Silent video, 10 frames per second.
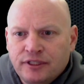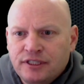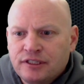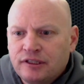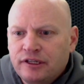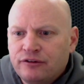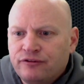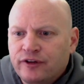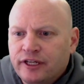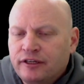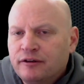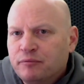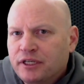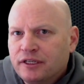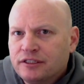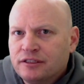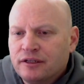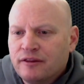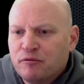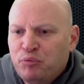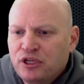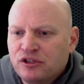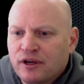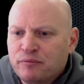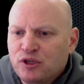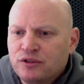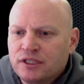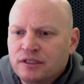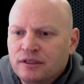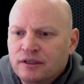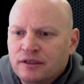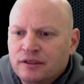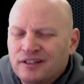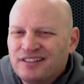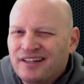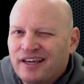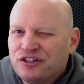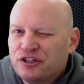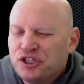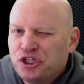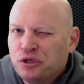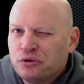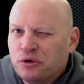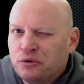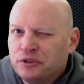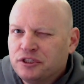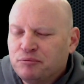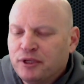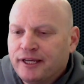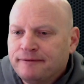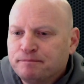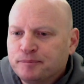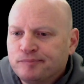This is a little funny because the picture I'm using doesn't actually show the whole display.